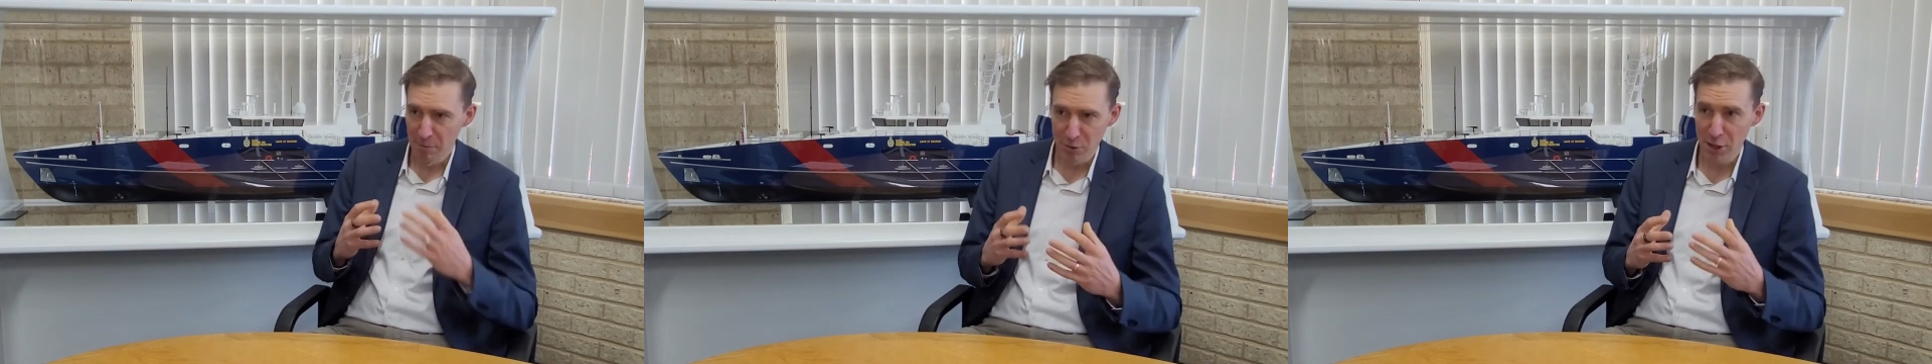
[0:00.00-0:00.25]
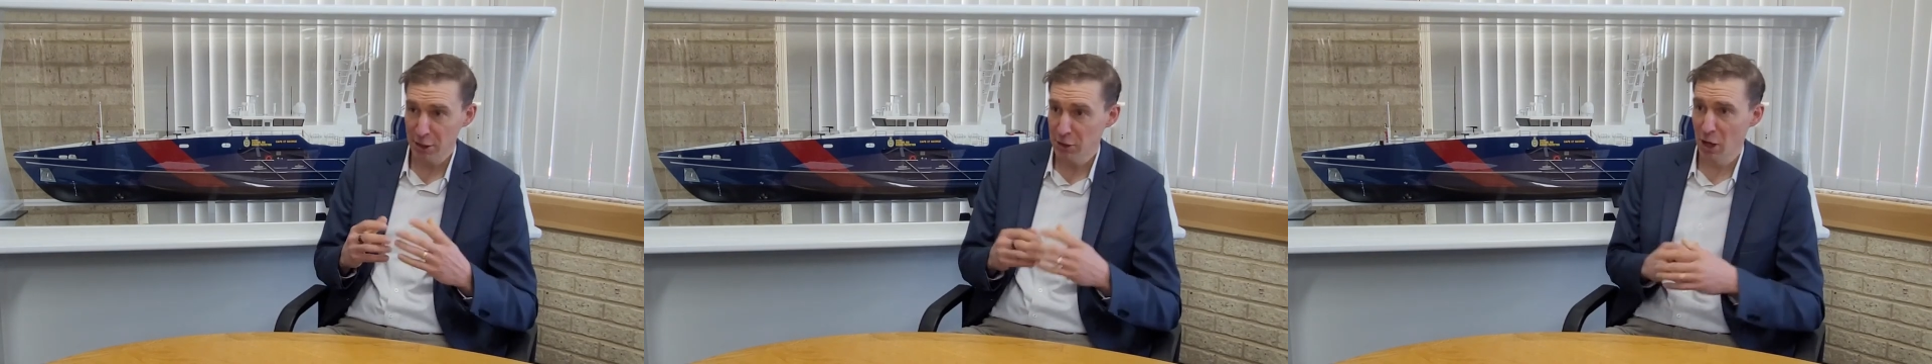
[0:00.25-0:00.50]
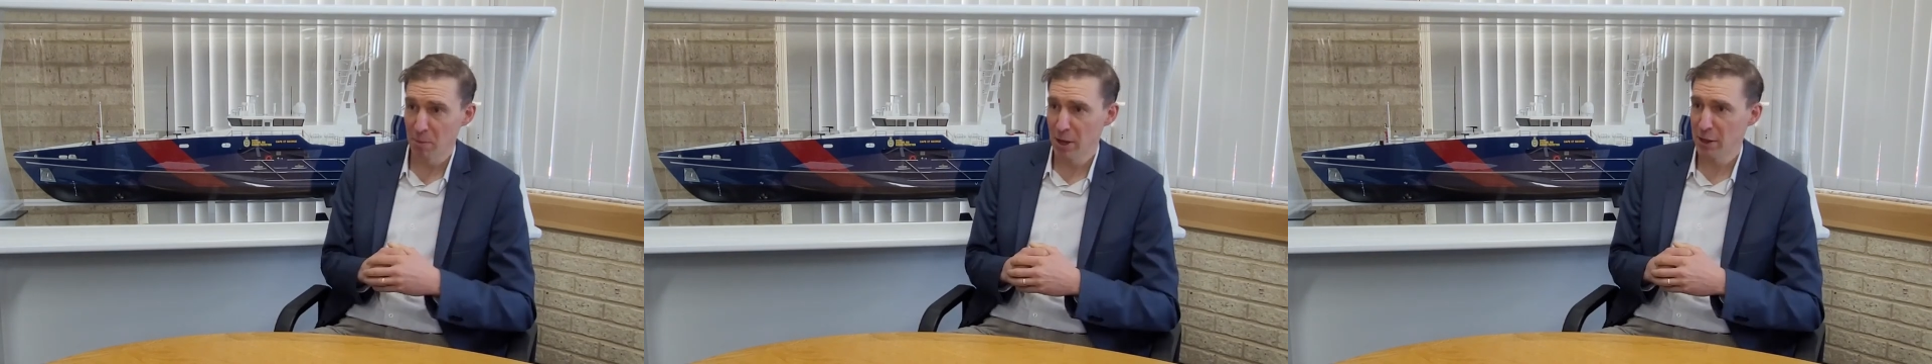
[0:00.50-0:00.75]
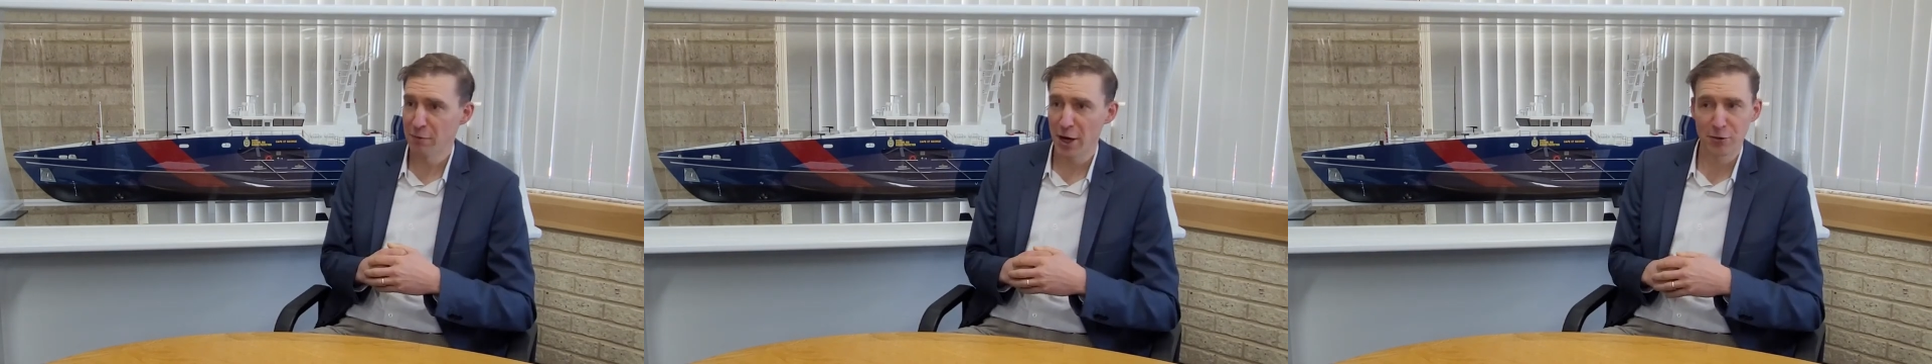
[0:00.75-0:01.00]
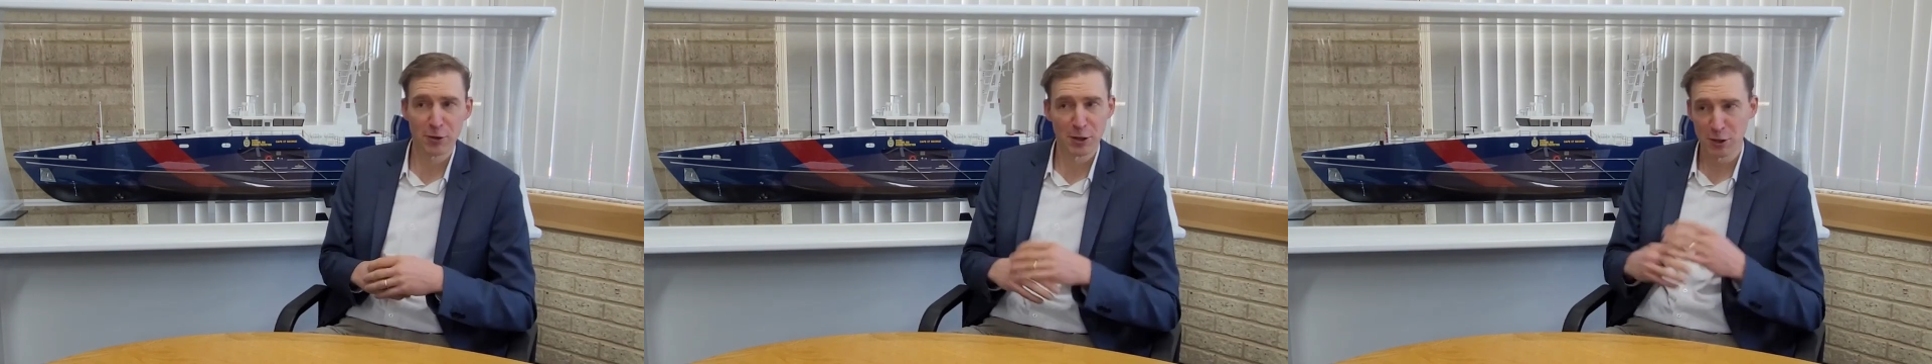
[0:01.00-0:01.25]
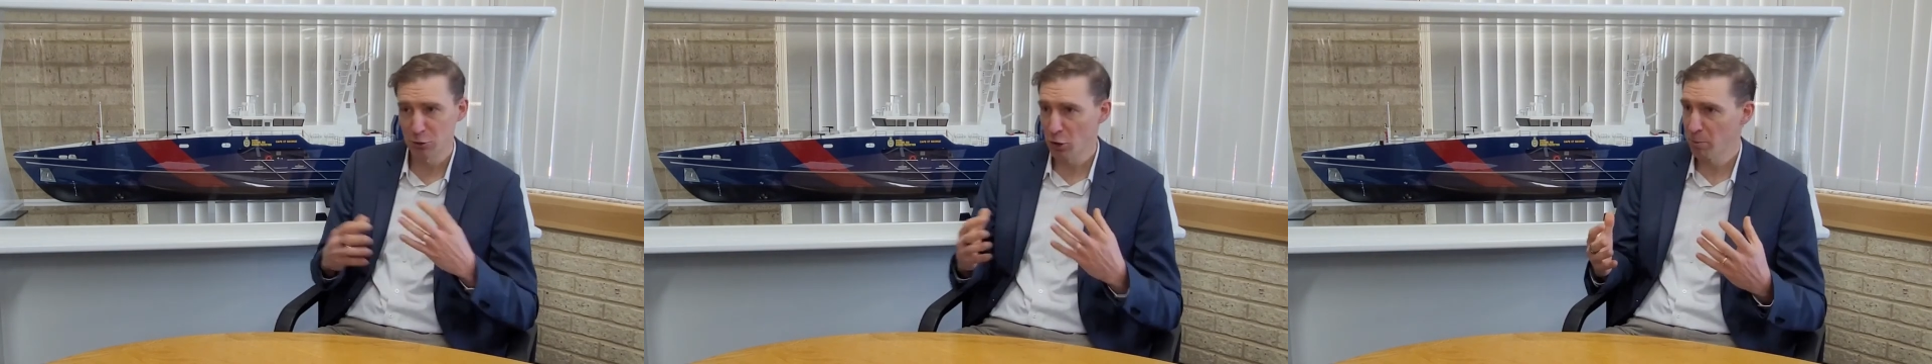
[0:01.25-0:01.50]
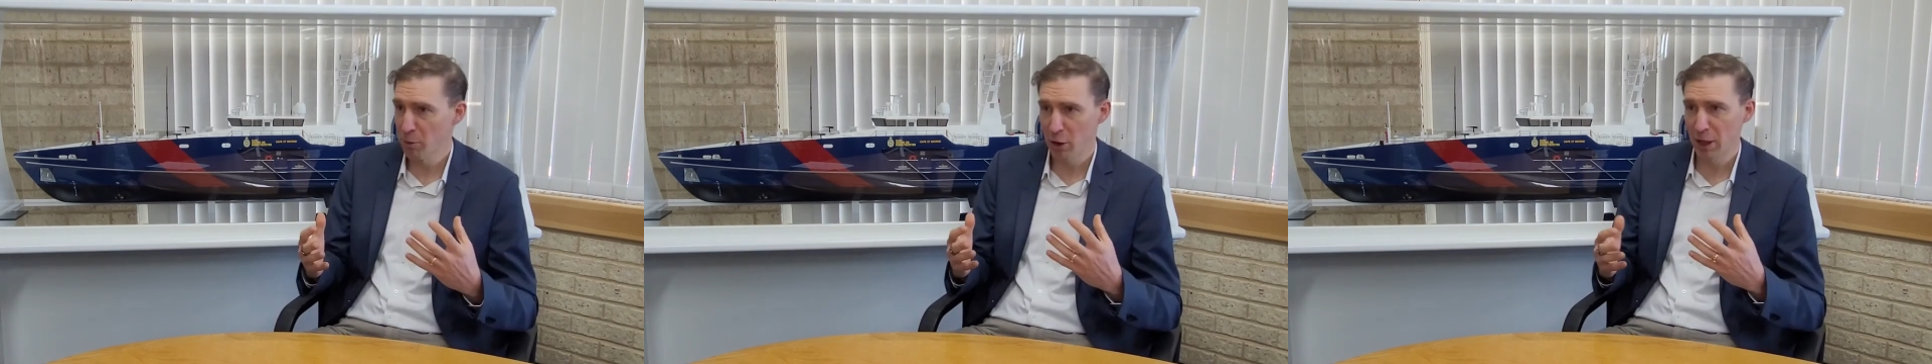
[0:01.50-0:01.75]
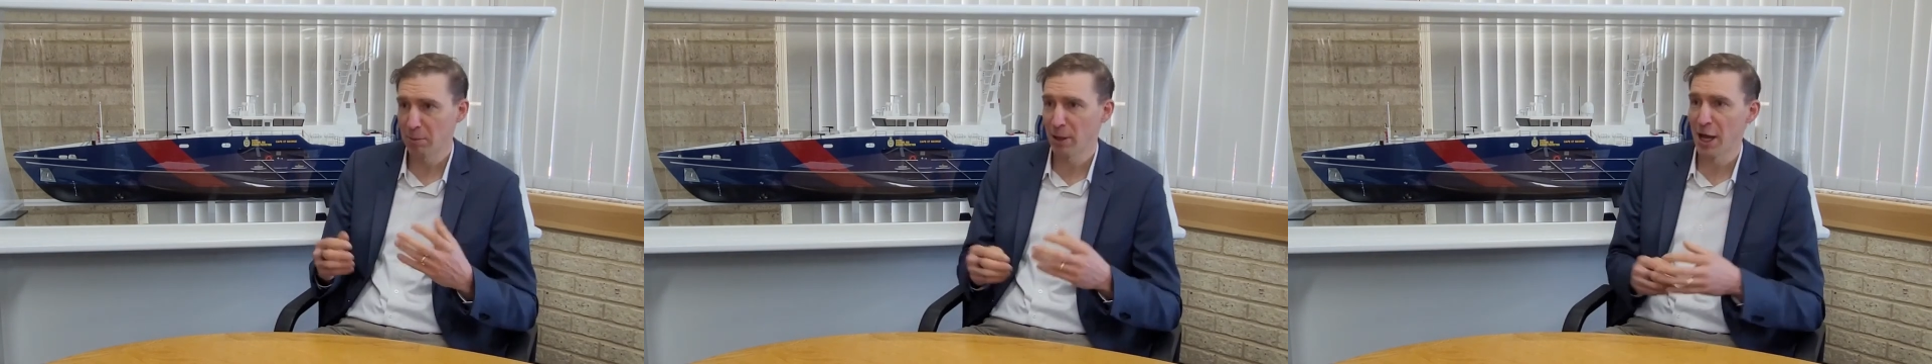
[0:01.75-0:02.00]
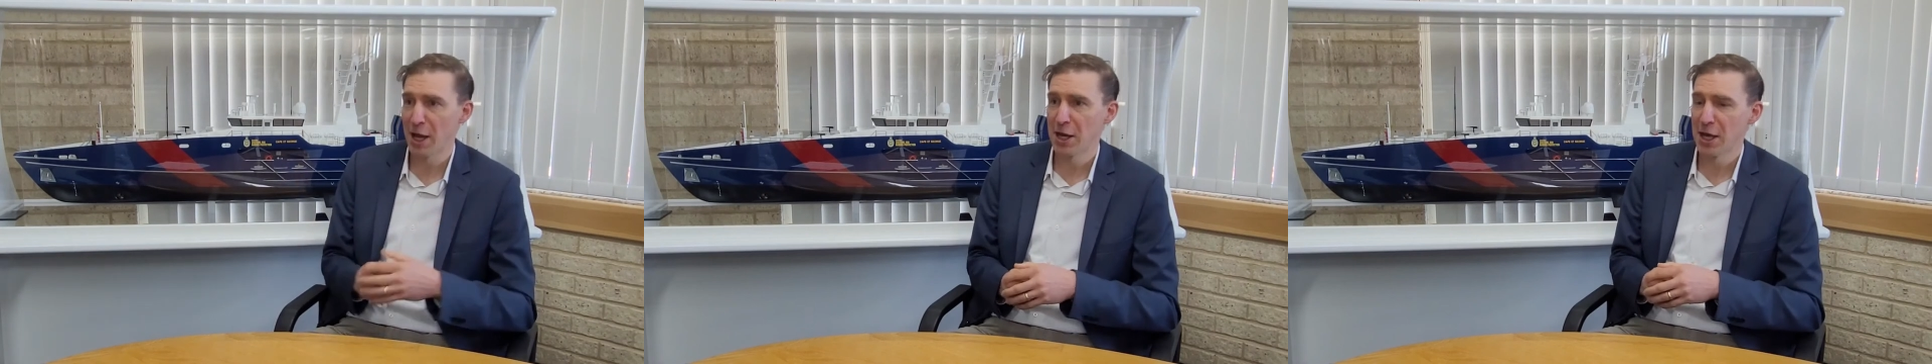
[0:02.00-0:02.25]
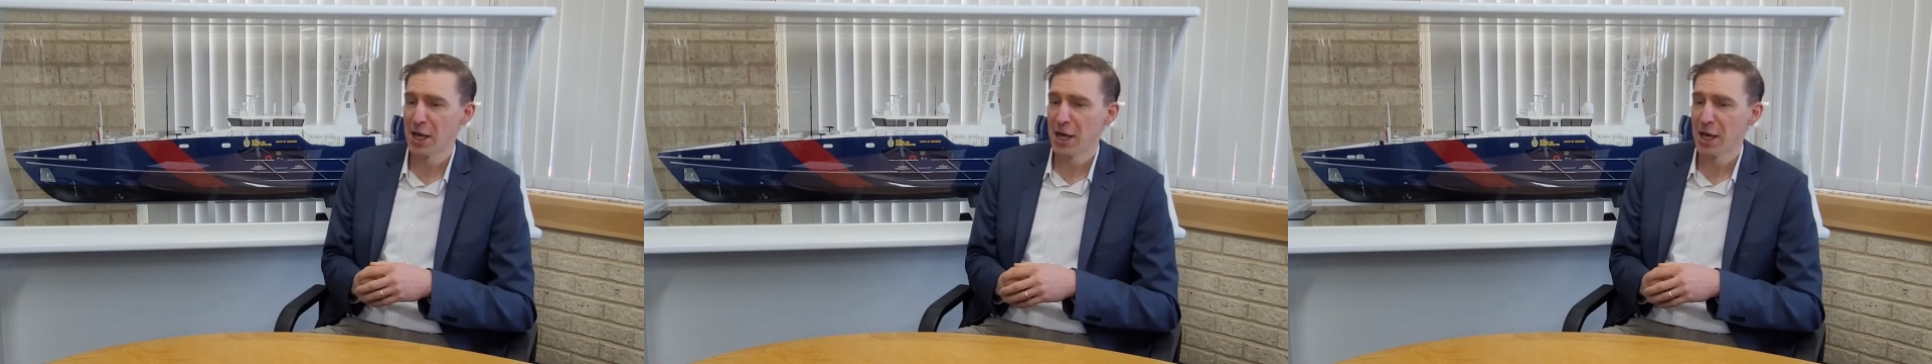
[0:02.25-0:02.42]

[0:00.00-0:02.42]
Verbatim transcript: production line manufacturing. This is not a bottling plant,